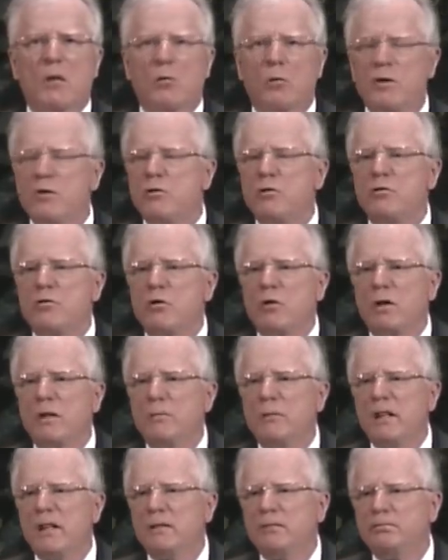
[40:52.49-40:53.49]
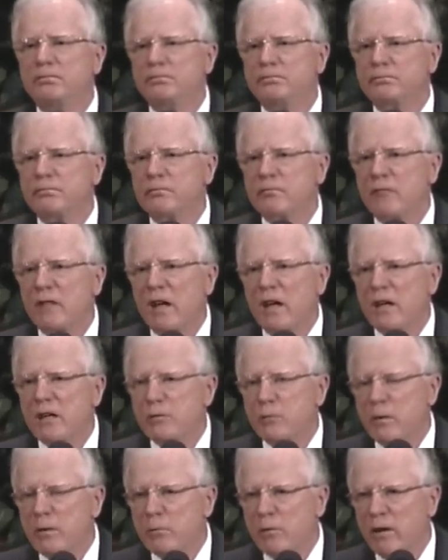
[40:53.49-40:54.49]
Would you join me
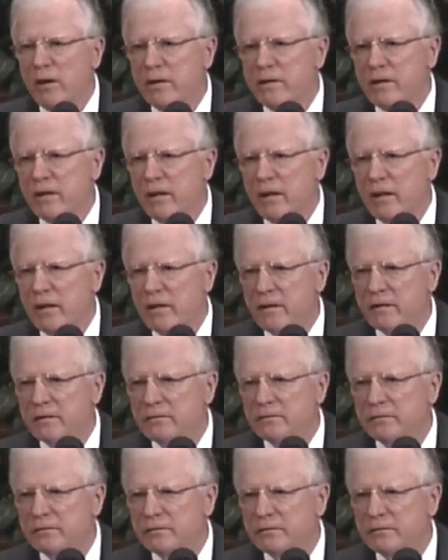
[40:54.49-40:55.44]
as we pray together?